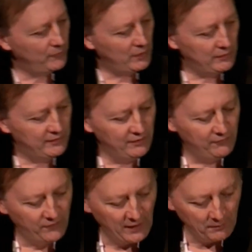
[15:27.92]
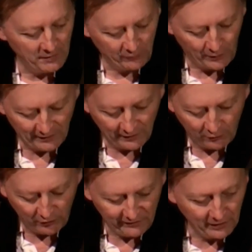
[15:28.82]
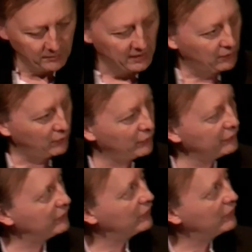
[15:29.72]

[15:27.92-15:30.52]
This film is quite interesting because